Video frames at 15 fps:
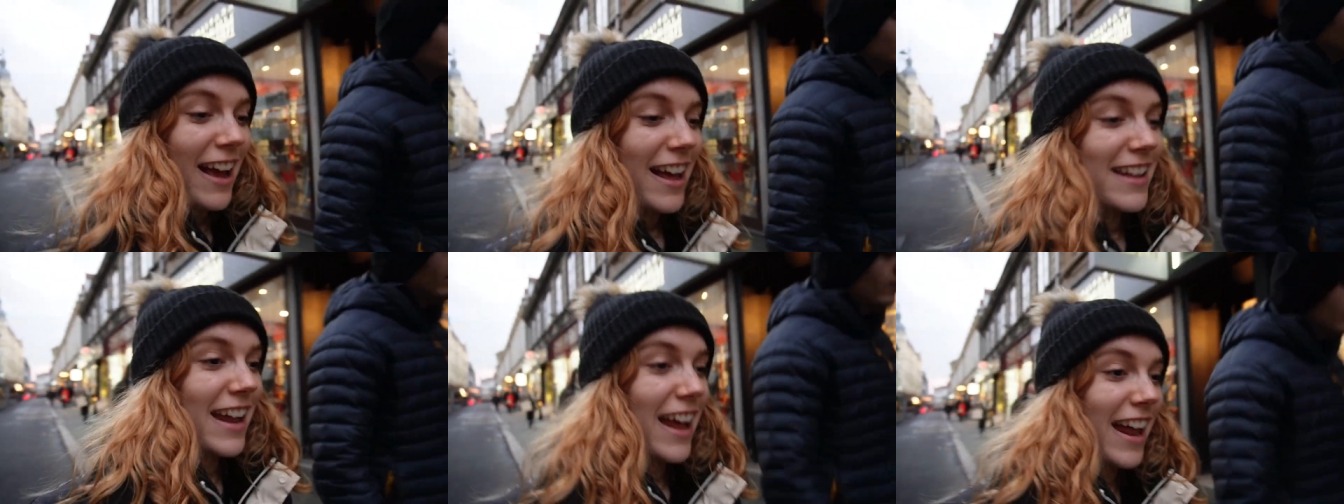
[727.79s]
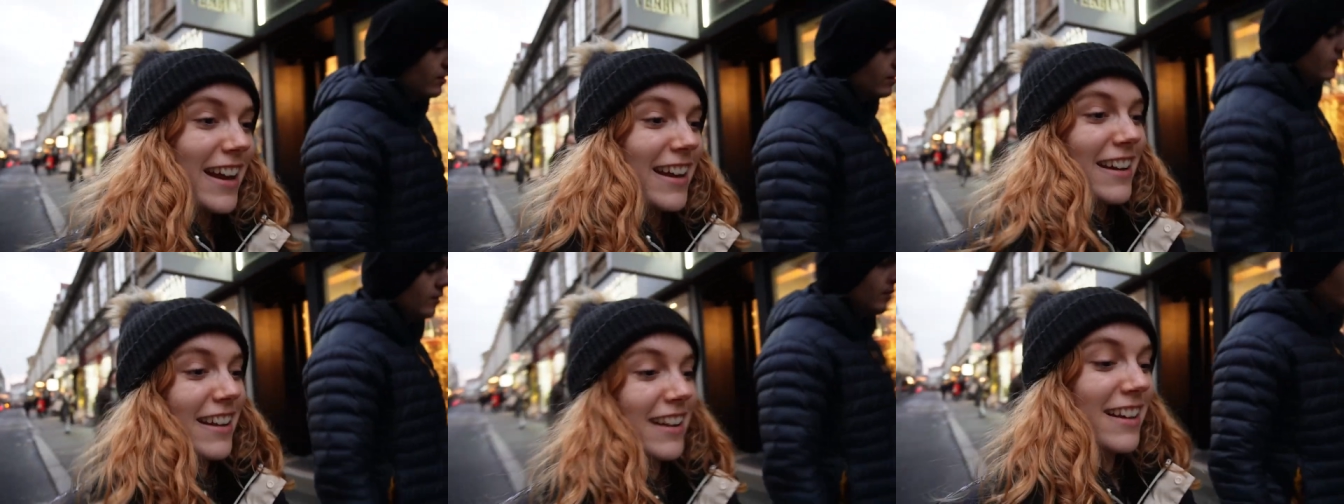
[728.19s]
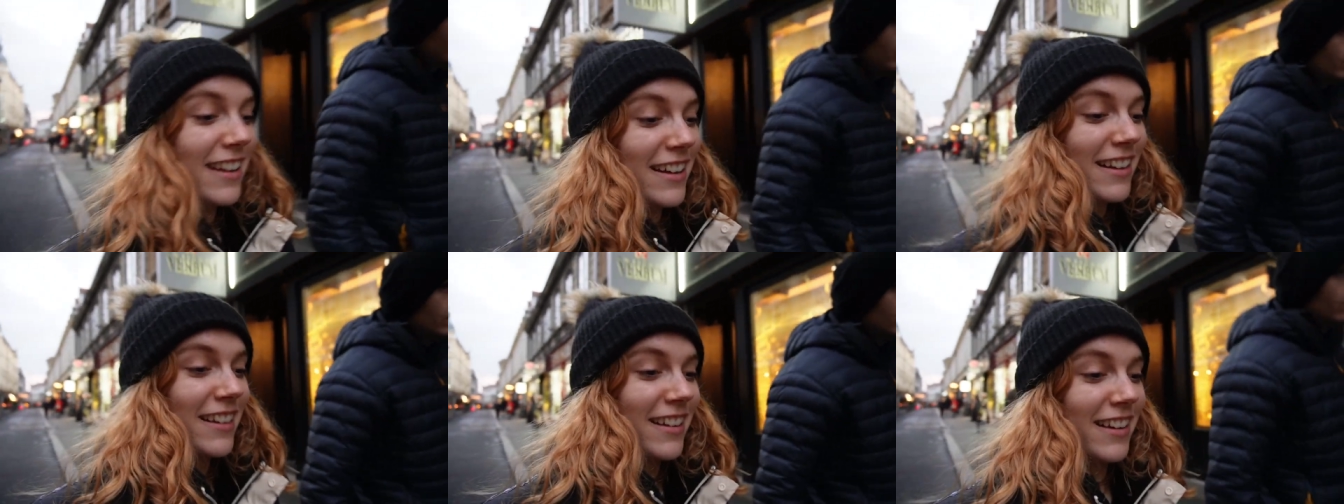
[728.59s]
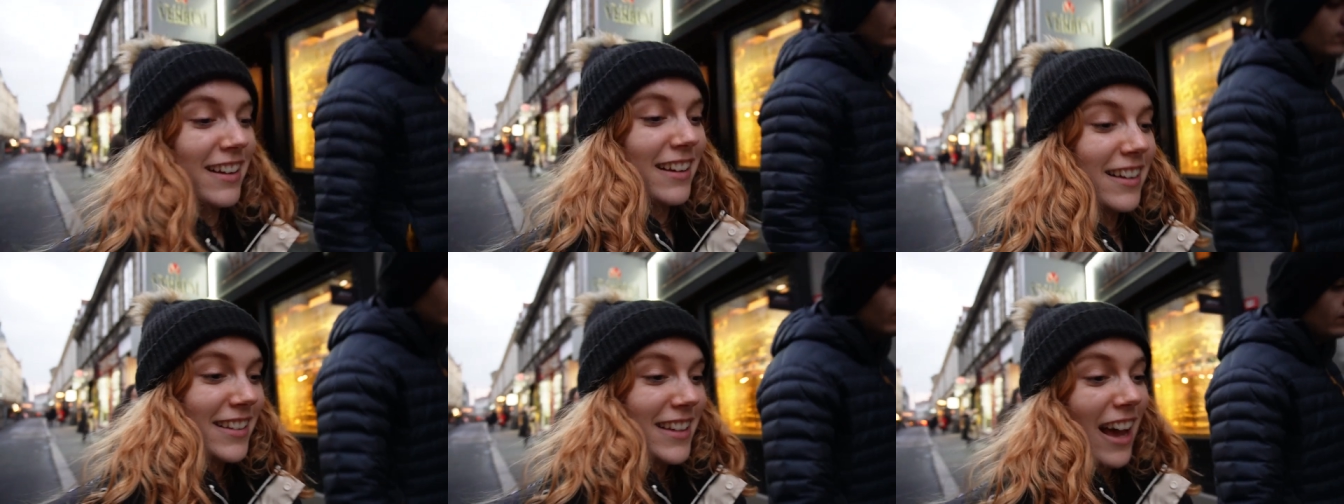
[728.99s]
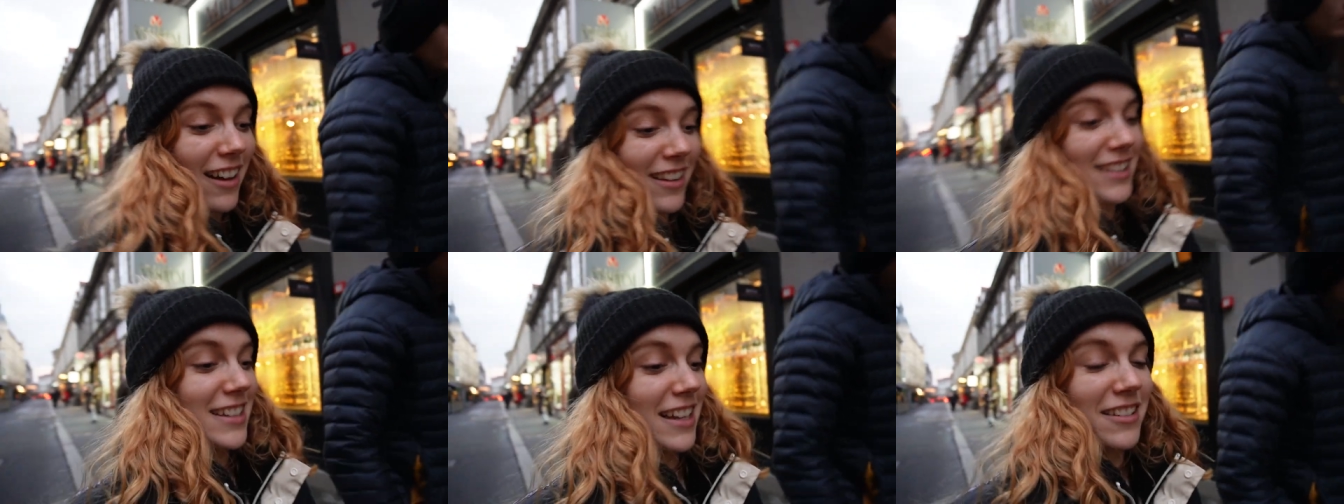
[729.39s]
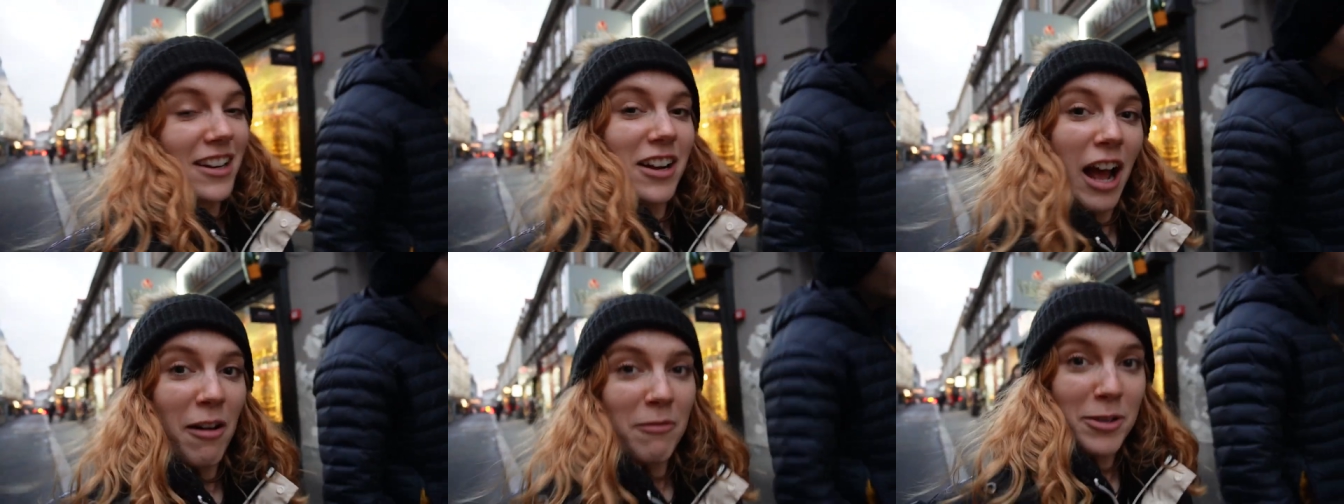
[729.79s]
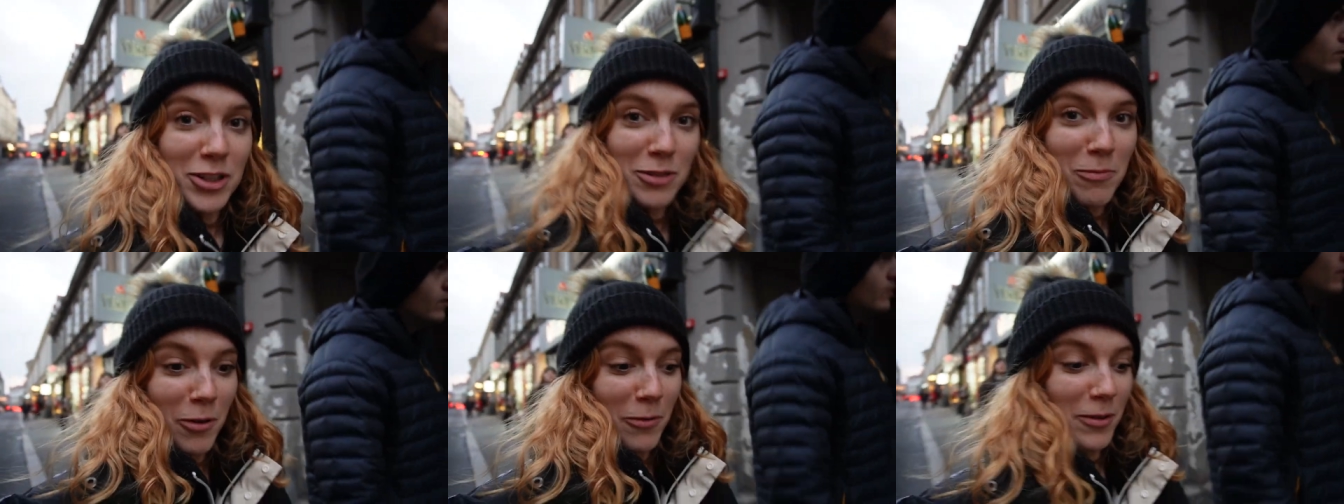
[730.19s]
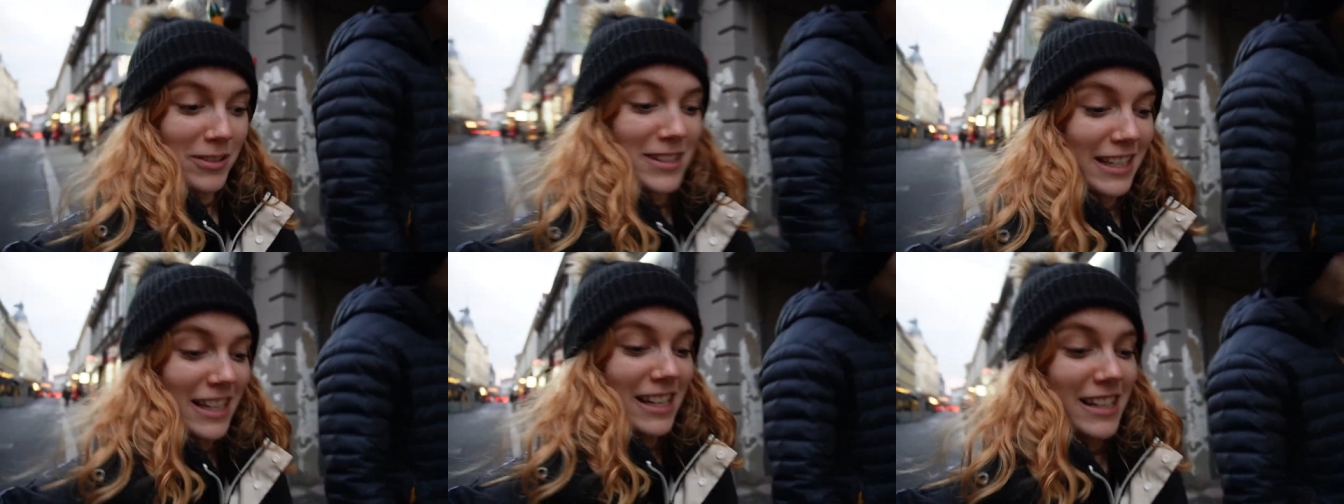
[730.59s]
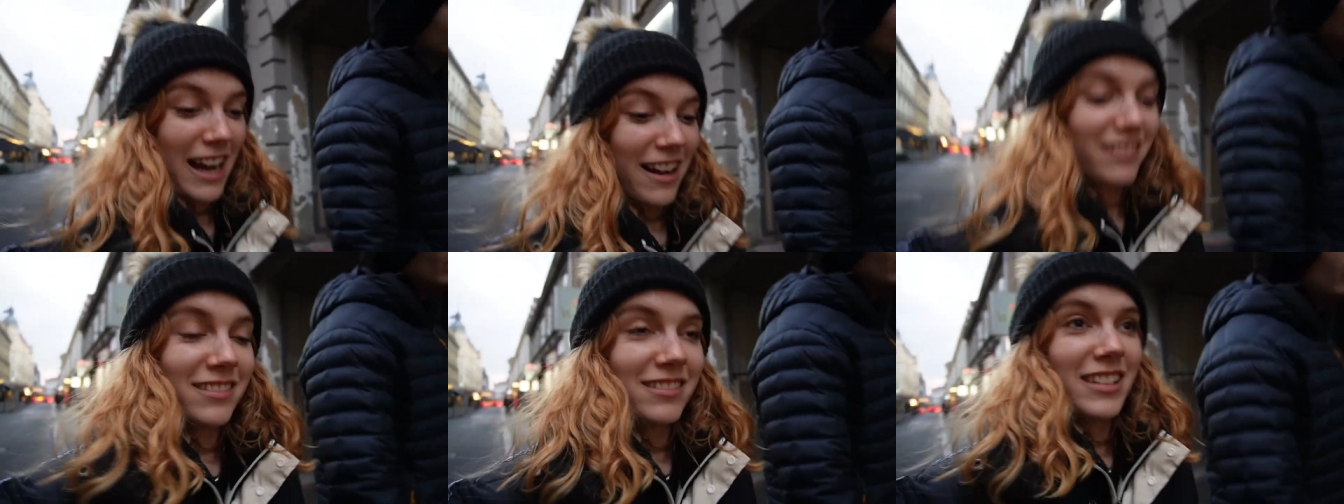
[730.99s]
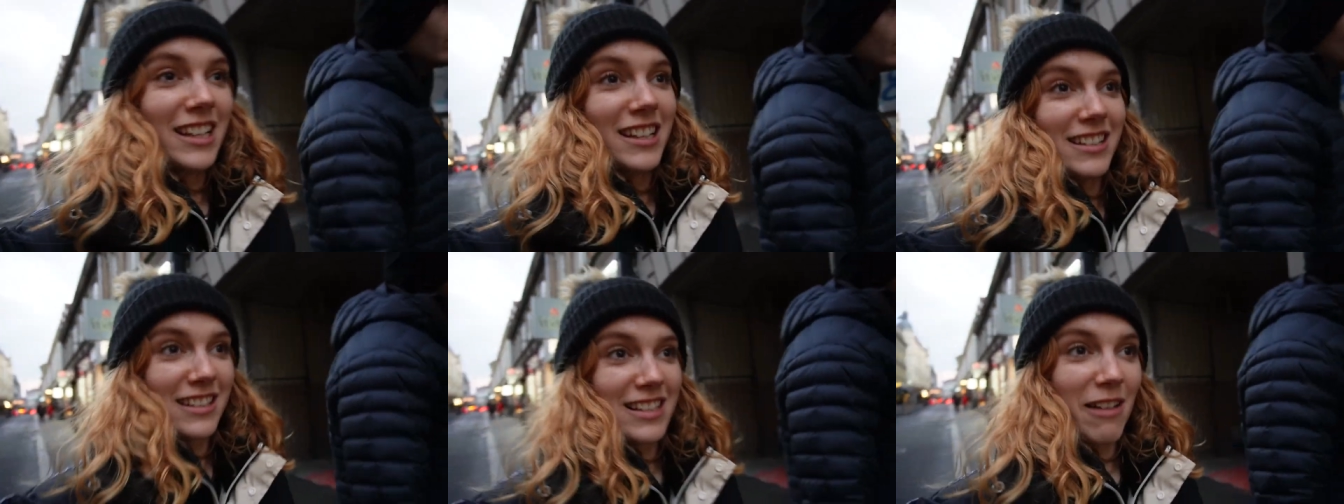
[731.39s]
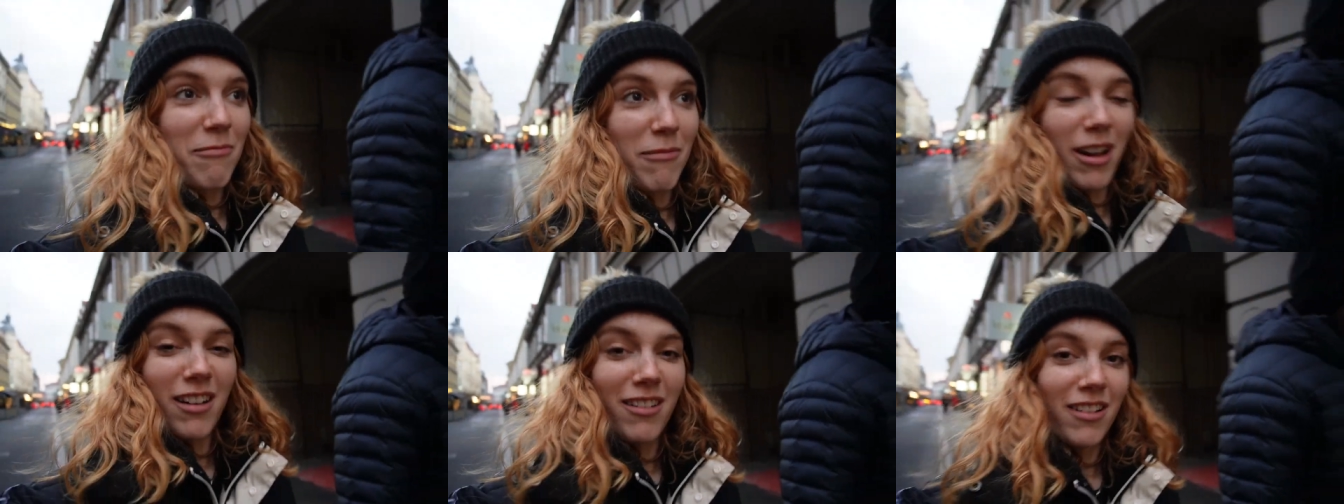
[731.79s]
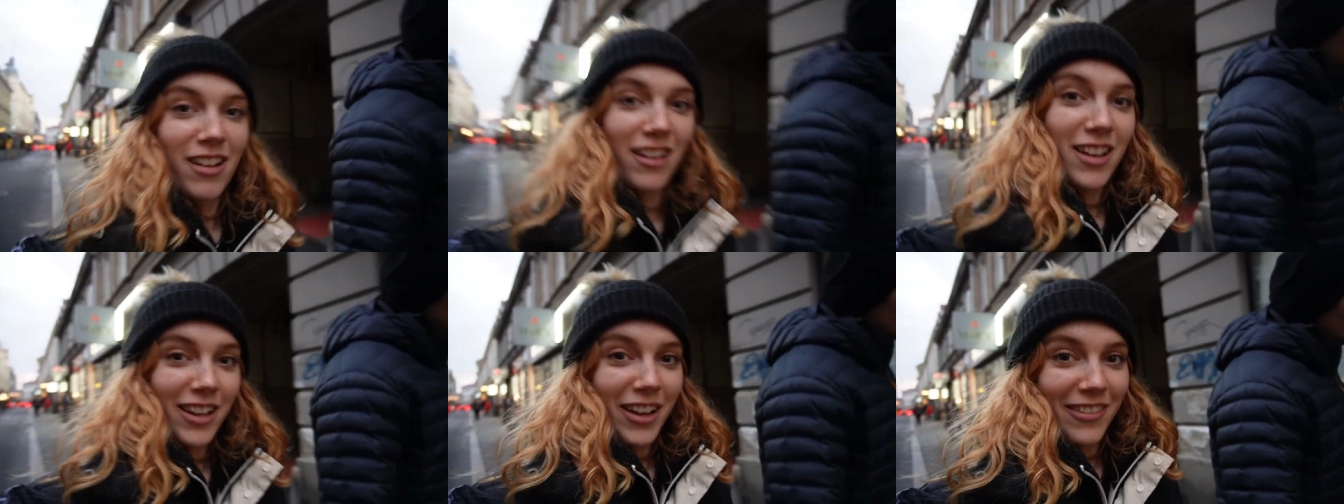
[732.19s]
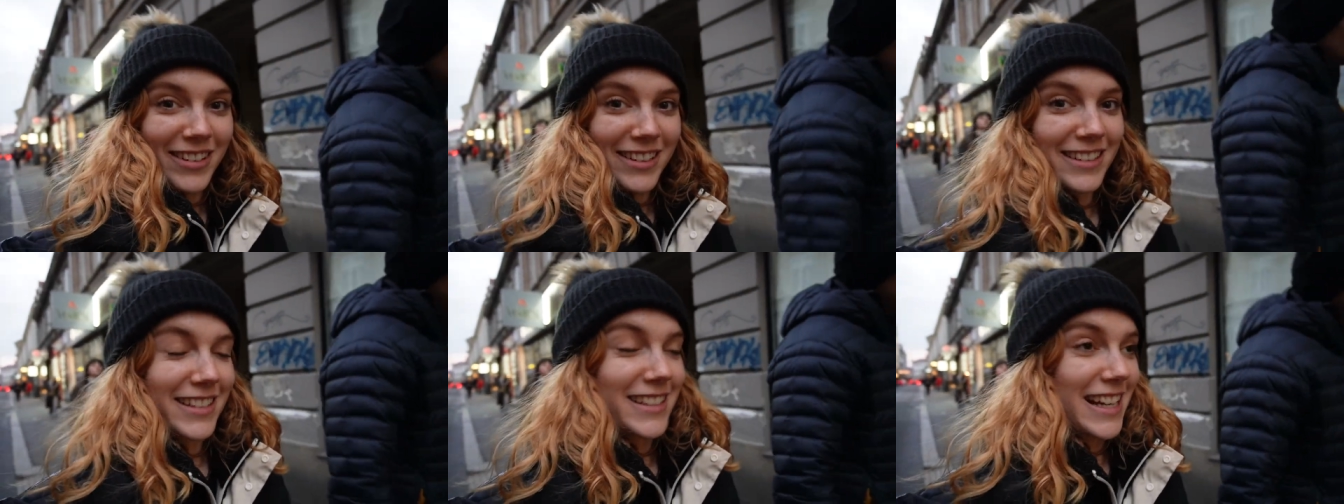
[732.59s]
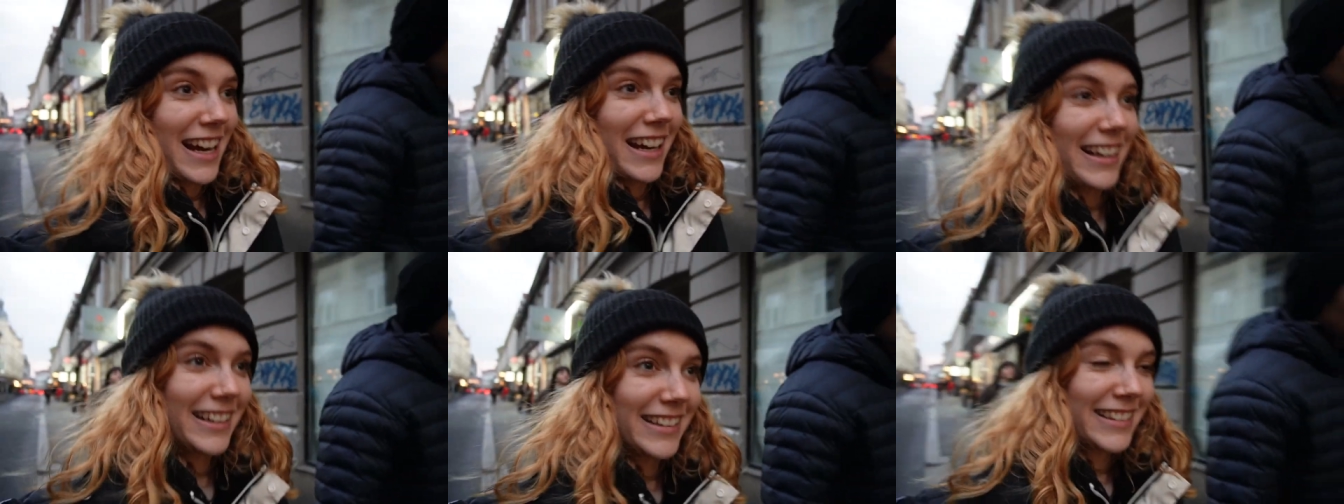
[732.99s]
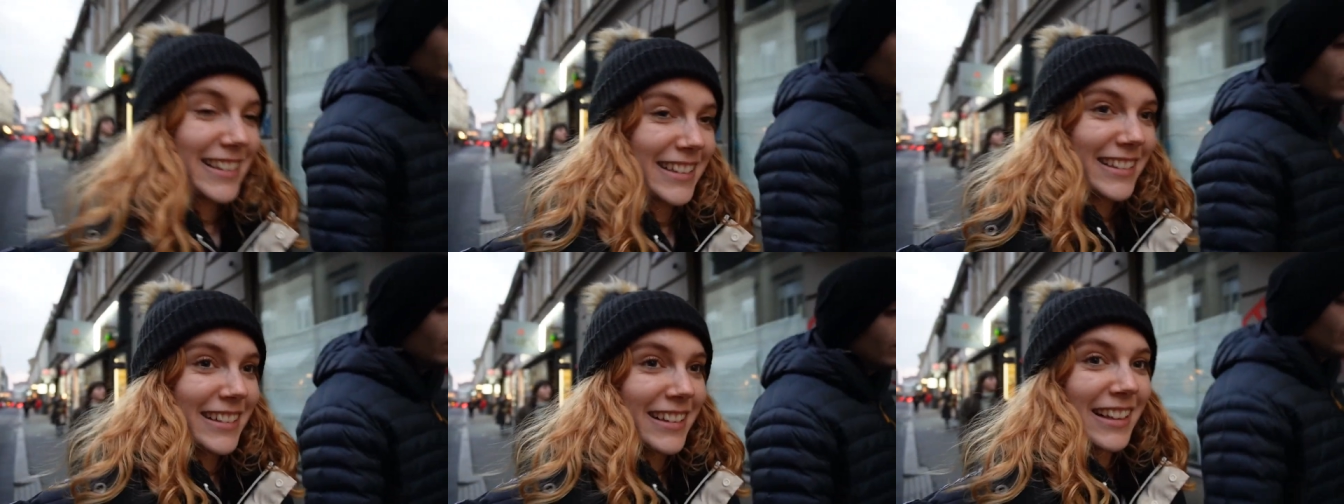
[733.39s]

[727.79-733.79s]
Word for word: And then, yeah, because I don't know how much more we'll see now in December going to Thailand.